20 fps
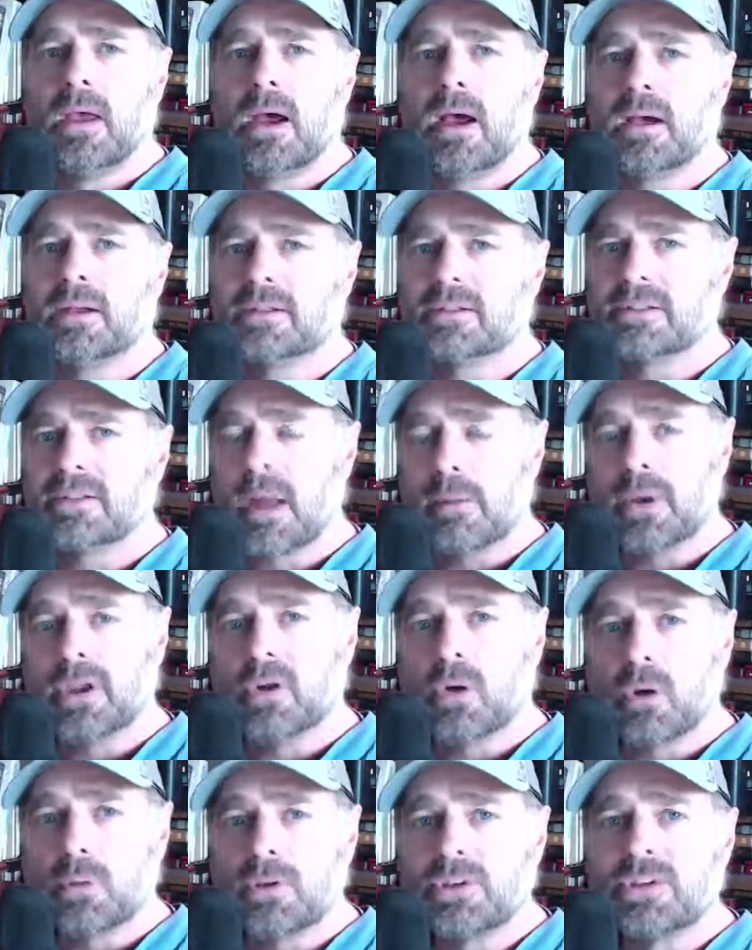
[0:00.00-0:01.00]
It's not my
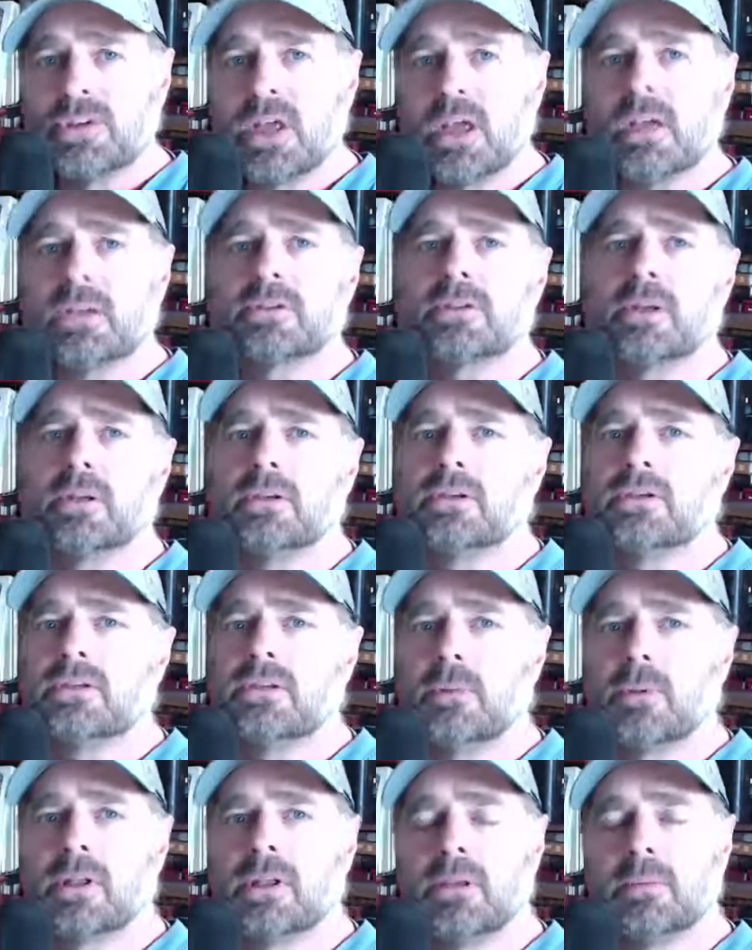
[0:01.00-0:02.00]
normal stakes. I
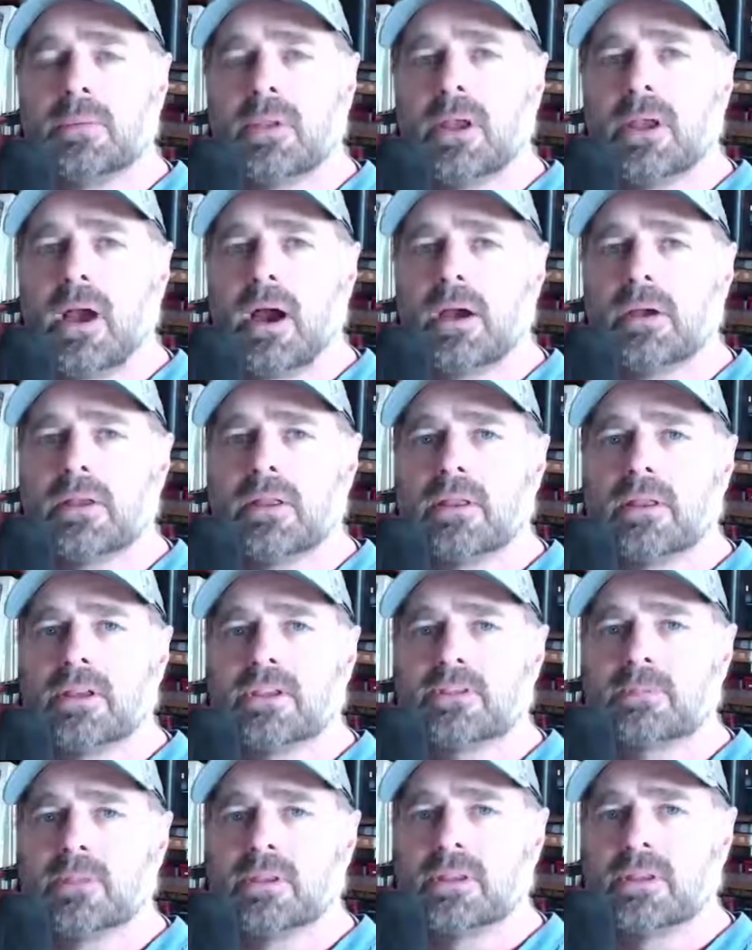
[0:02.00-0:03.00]
typically play higher than
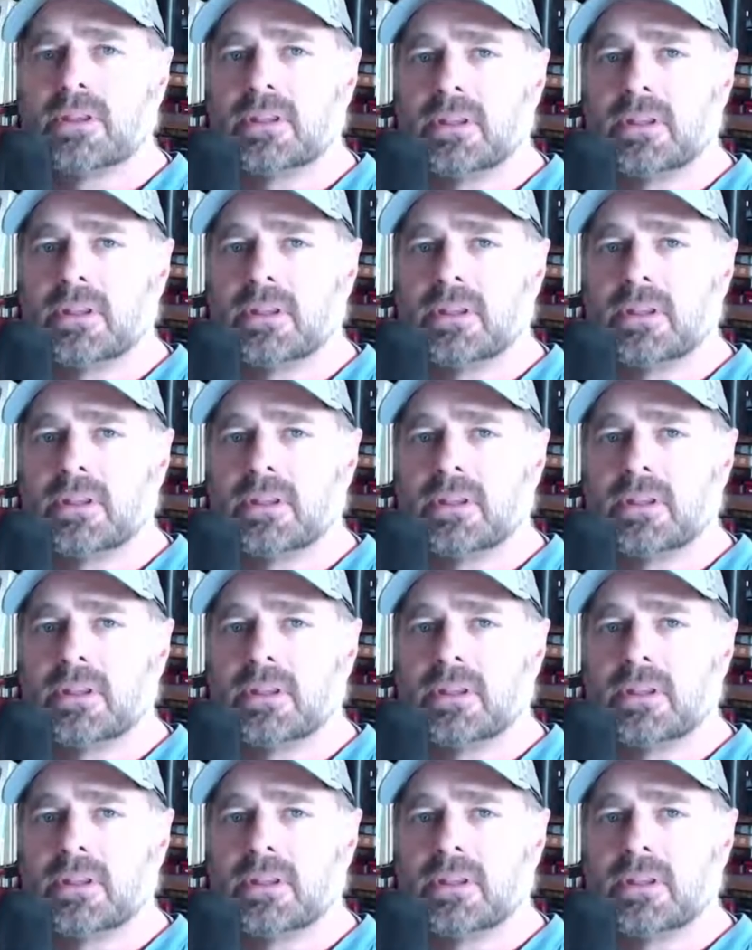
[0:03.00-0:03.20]
this, but